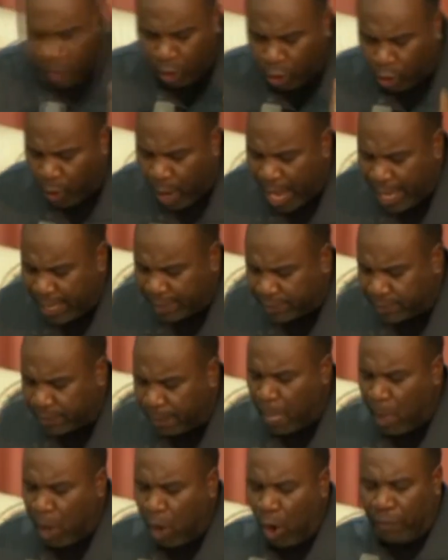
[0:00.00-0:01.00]
the Christ
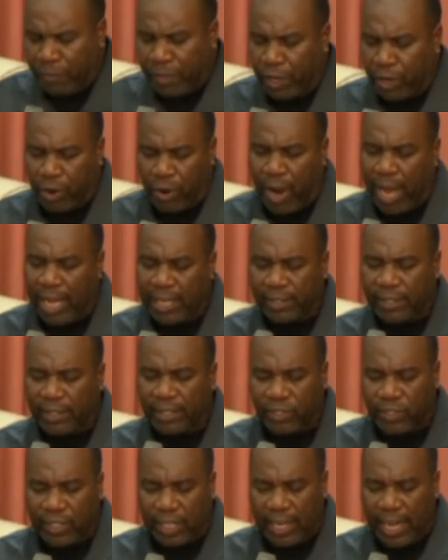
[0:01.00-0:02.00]
of the
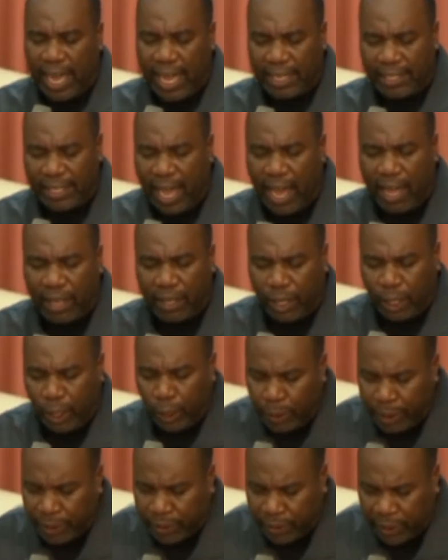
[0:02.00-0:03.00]
crisis tonight.
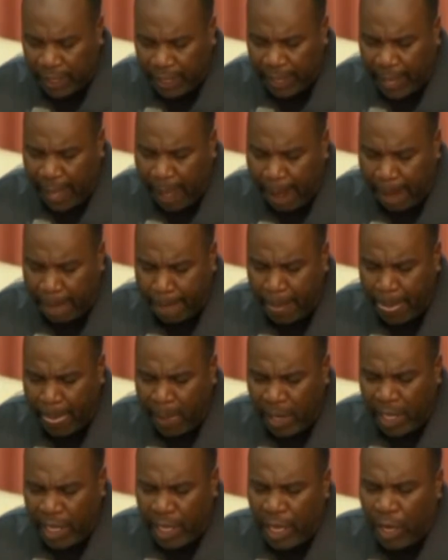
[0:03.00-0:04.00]
Hallelujah to the Lamb.
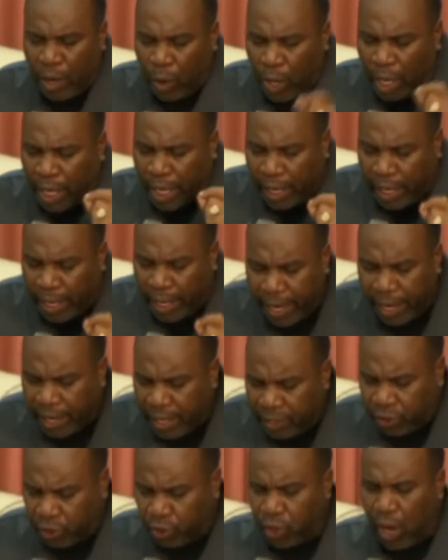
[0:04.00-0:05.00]
Hear
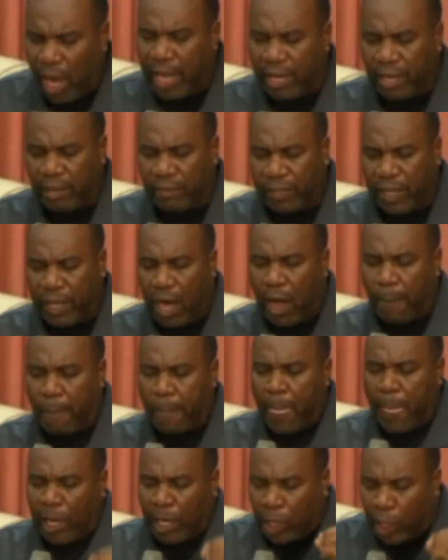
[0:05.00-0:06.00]
this, child of God.
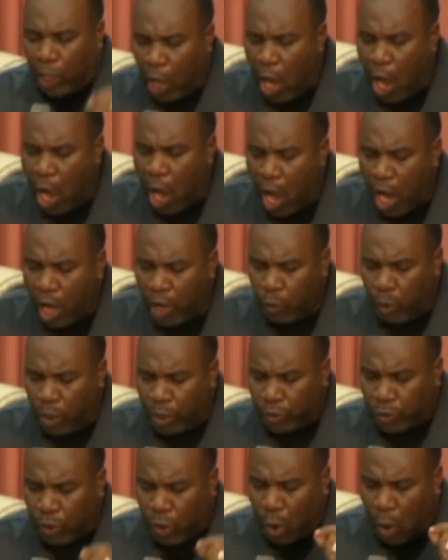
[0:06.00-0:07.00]
God
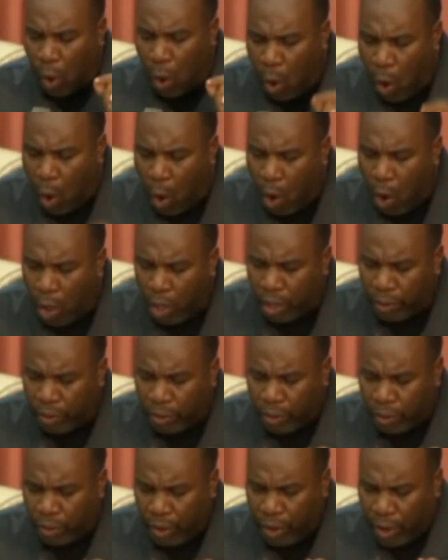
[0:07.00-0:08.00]
was
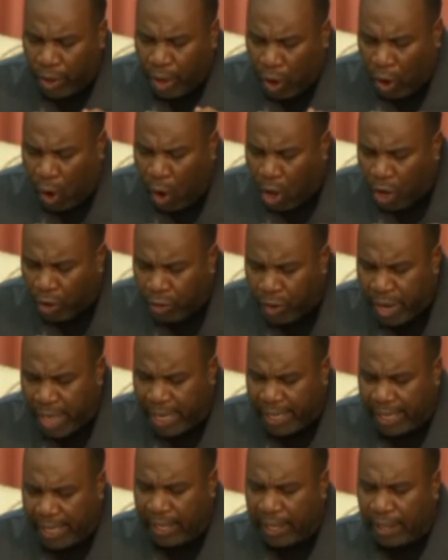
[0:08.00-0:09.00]

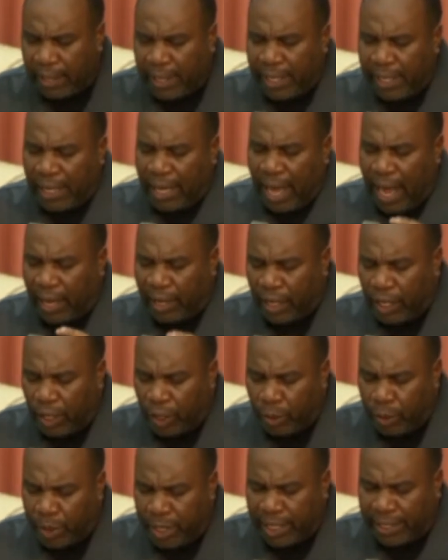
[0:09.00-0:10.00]
already,
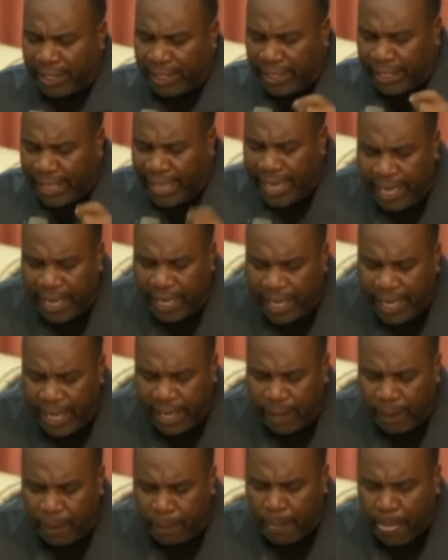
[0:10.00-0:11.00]
hallelujah,
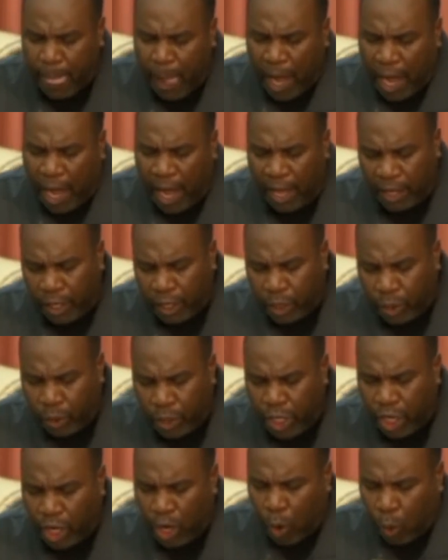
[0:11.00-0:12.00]
dealing,
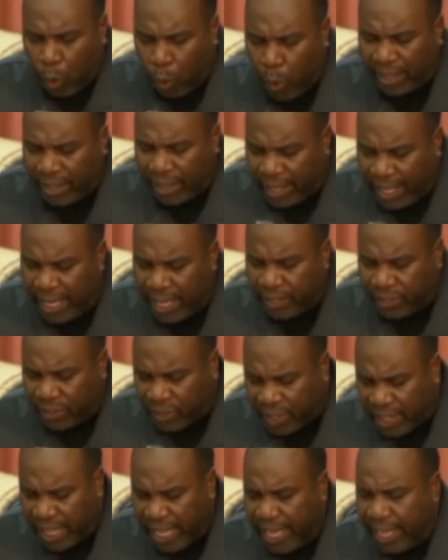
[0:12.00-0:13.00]
hallelujah, with
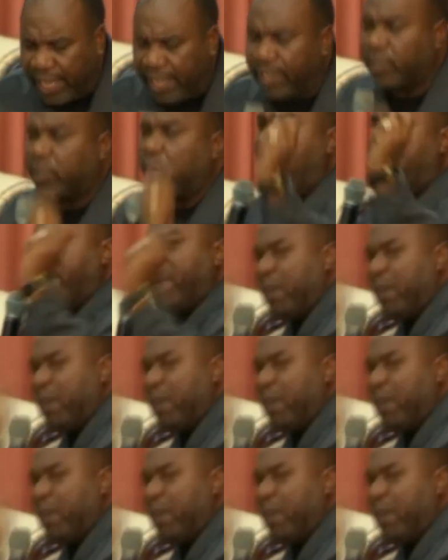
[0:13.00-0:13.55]
these things